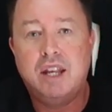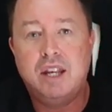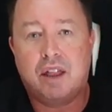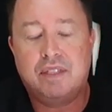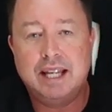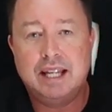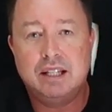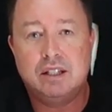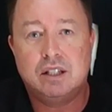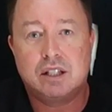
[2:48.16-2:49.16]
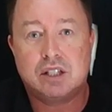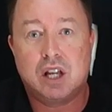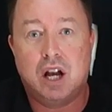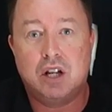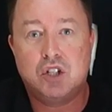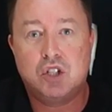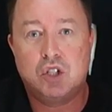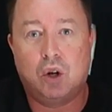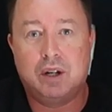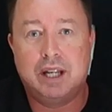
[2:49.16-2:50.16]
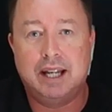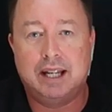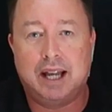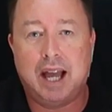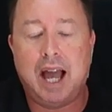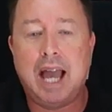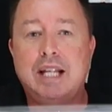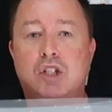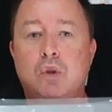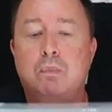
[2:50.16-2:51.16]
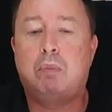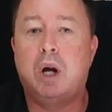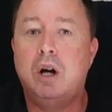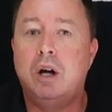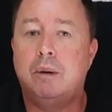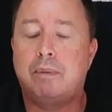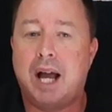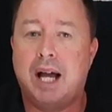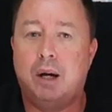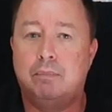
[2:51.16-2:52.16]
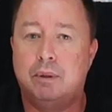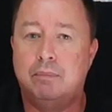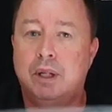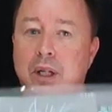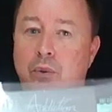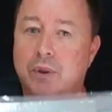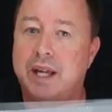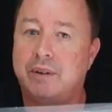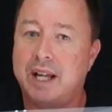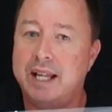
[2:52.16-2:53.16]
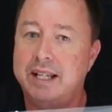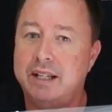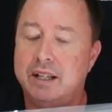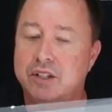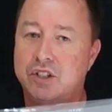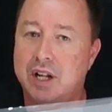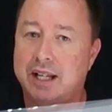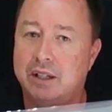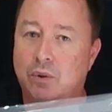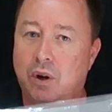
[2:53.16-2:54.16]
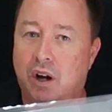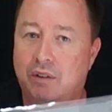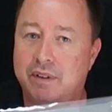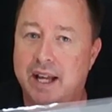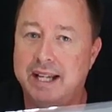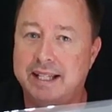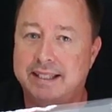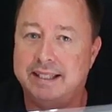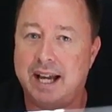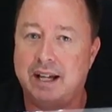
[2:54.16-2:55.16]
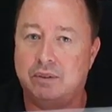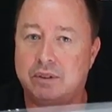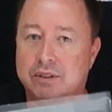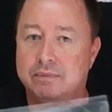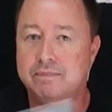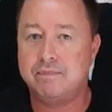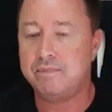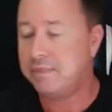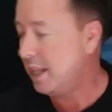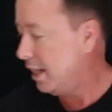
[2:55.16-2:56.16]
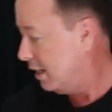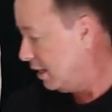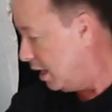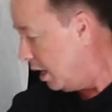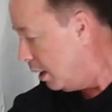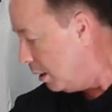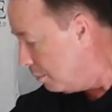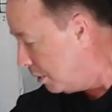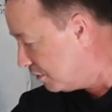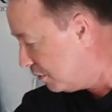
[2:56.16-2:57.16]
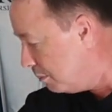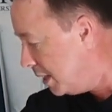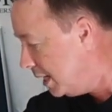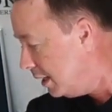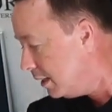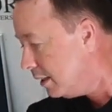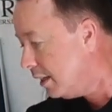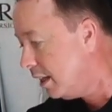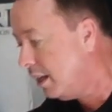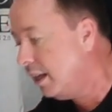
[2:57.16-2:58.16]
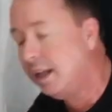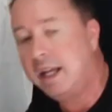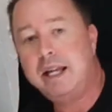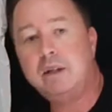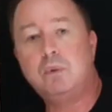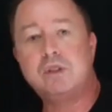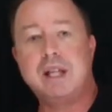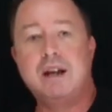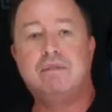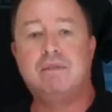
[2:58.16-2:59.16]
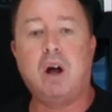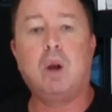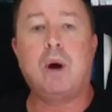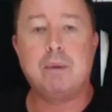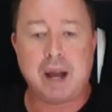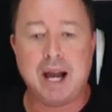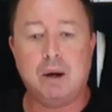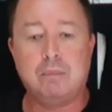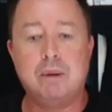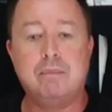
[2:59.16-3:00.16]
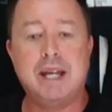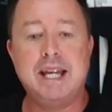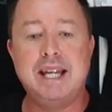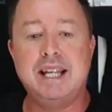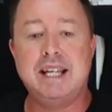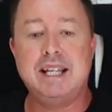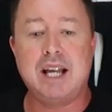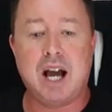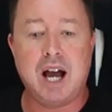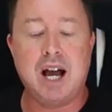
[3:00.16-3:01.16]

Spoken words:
Nothing's Shocking. A superb album without any shadow of a doubt. But for me, it was their follow-up album in